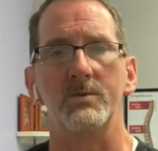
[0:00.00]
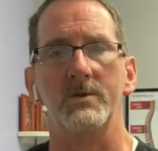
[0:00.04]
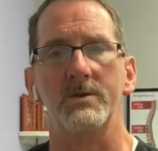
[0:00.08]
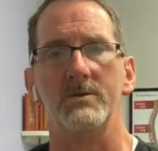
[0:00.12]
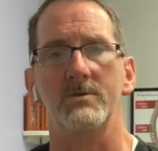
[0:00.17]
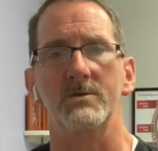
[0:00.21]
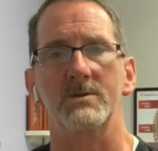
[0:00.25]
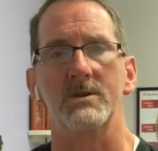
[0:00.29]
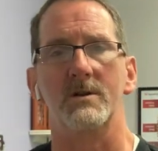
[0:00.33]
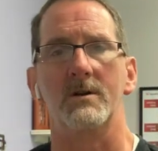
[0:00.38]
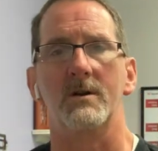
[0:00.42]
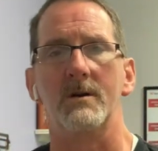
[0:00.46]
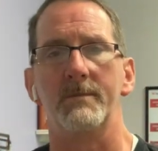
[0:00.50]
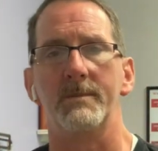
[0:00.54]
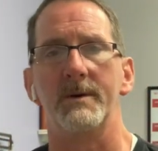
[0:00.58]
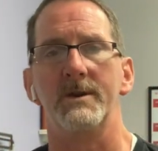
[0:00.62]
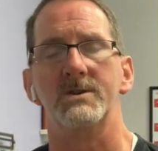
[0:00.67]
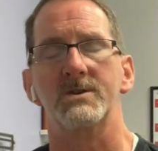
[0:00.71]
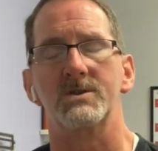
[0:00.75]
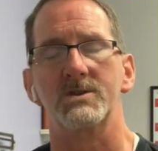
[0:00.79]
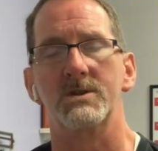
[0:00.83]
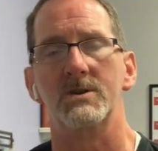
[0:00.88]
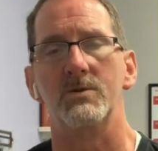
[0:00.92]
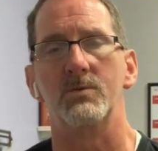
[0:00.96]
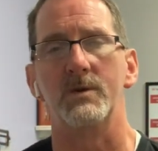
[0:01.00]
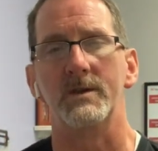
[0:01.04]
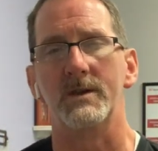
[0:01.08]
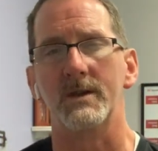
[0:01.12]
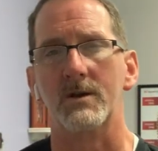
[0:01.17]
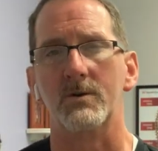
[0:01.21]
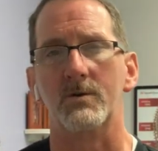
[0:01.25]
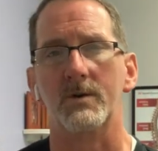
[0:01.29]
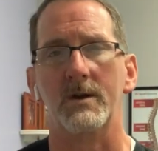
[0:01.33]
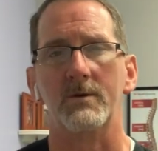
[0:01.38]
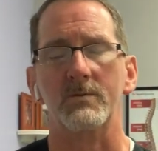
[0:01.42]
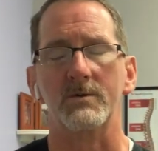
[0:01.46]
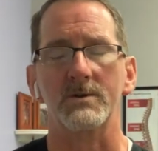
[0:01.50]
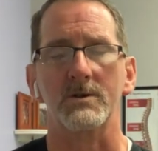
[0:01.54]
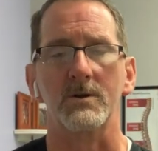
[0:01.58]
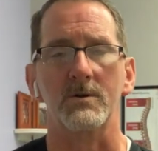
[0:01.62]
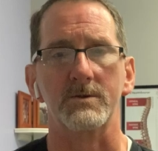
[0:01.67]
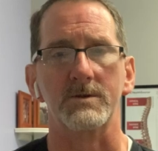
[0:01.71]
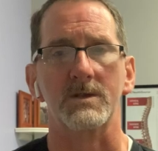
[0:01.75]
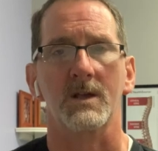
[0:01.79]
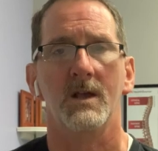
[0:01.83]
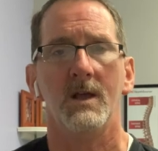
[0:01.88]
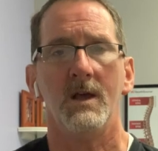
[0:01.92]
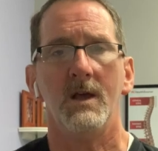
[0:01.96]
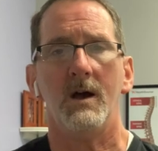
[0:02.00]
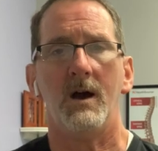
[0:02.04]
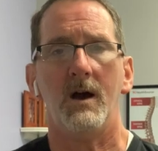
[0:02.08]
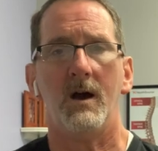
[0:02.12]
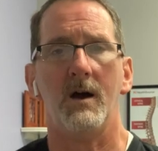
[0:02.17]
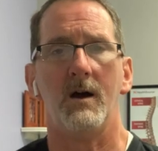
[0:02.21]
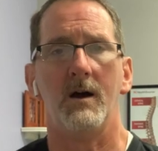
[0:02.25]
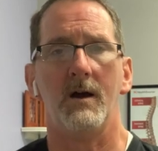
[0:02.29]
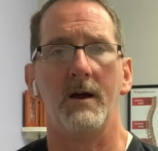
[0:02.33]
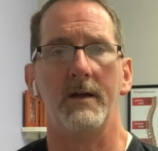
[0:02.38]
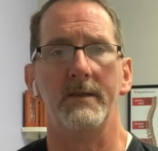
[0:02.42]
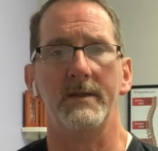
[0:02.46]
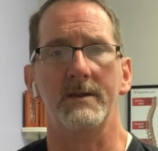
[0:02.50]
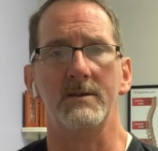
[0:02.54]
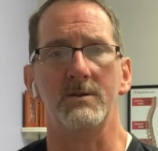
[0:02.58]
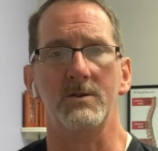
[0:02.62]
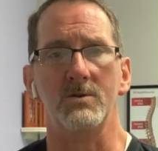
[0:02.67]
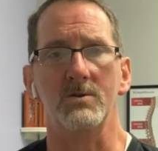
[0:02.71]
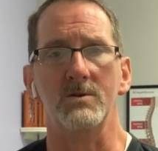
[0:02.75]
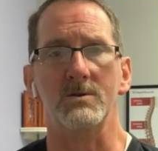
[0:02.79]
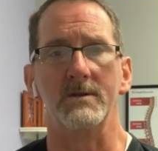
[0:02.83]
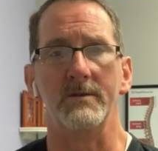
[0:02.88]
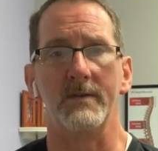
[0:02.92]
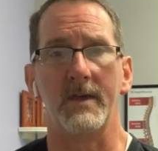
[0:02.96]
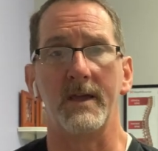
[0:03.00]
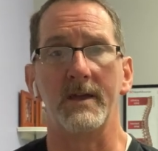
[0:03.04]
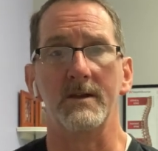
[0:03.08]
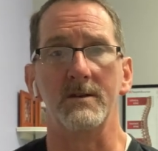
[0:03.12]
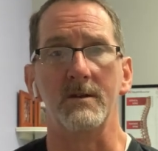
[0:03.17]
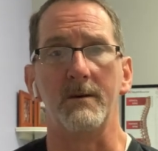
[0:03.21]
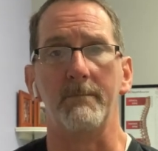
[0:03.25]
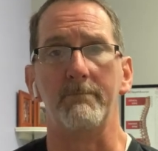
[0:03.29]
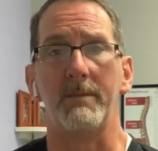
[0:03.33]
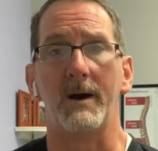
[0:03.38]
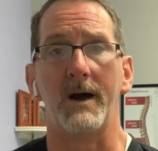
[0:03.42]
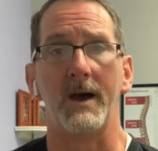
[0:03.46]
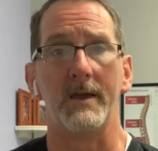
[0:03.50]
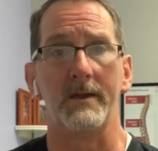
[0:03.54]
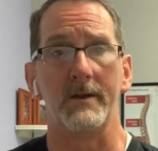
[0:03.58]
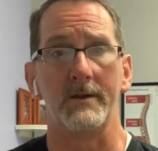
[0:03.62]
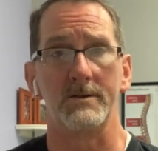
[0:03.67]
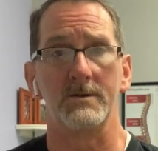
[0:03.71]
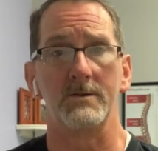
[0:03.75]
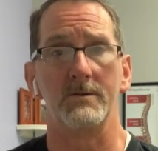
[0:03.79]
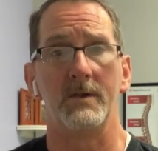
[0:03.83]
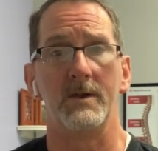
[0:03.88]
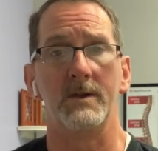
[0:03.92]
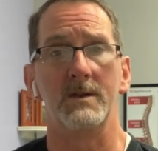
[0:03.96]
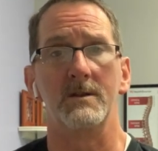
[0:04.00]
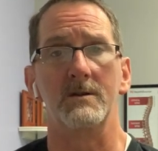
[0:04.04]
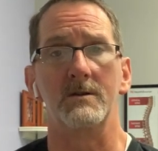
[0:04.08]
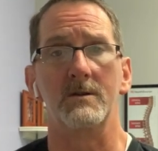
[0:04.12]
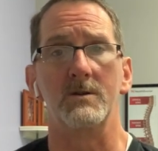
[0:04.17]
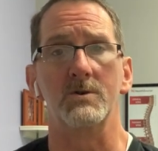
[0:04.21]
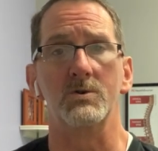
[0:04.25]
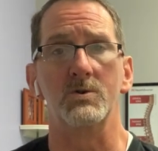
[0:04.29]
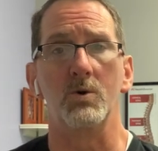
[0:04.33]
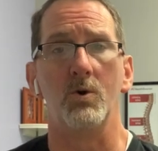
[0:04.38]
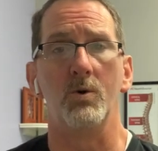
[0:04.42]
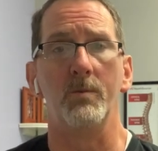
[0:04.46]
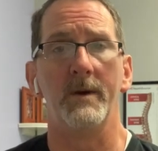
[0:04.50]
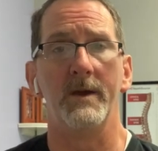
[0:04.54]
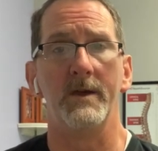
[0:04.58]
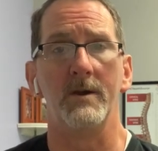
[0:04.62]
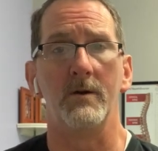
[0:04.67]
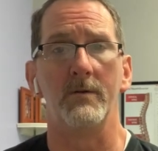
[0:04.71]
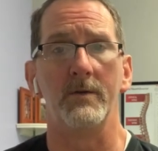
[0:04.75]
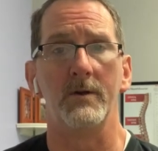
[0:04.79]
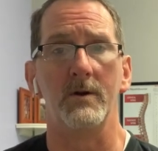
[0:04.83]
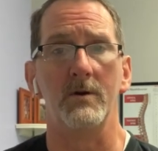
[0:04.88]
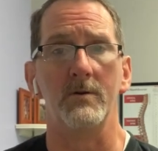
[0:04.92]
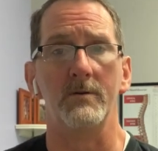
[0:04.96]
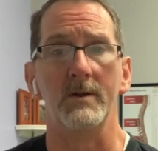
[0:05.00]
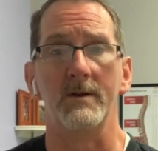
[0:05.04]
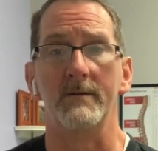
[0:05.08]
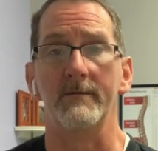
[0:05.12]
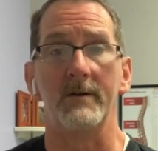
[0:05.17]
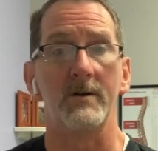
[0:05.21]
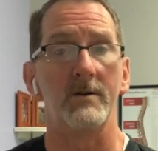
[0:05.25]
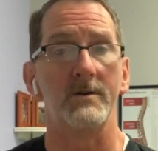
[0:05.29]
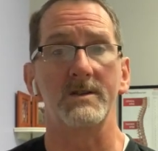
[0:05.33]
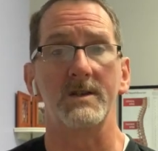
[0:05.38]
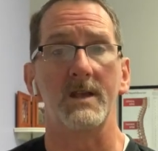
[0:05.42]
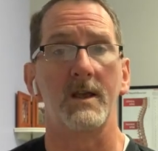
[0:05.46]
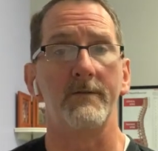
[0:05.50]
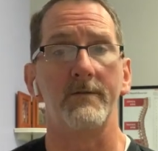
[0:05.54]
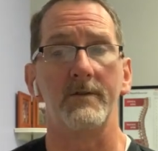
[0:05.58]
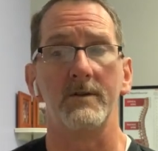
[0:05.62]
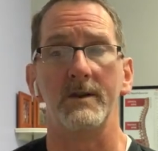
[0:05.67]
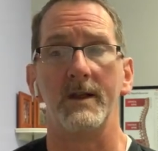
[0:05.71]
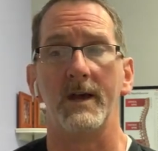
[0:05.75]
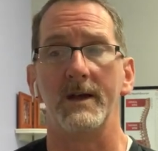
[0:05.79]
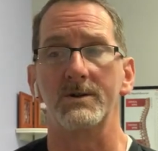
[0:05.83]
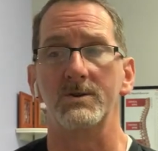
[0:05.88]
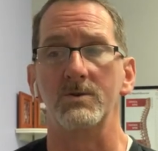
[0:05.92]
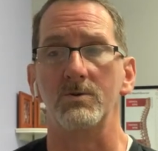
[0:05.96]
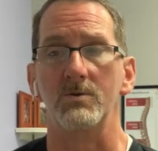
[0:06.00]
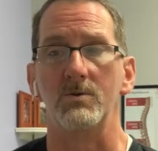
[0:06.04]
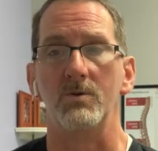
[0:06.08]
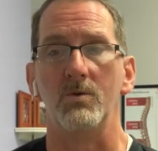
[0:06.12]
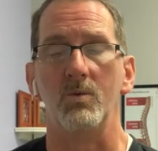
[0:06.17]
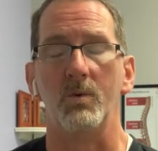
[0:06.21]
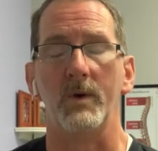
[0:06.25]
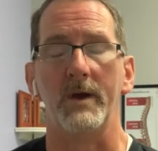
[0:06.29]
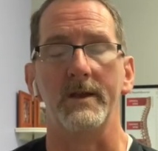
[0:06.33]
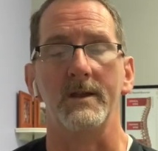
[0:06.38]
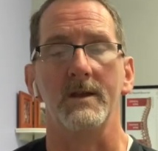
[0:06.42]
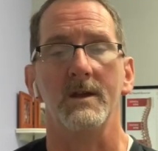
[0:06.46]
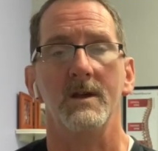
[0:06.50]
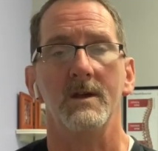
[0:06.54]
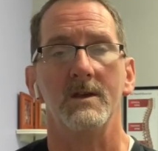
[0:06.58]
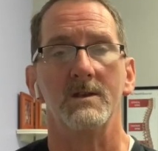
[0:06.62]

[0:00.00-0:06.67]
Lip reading: We use it on our patients here. We get great results, and then usually they end up buying it so they can control pain on their own in a very safe and natural way.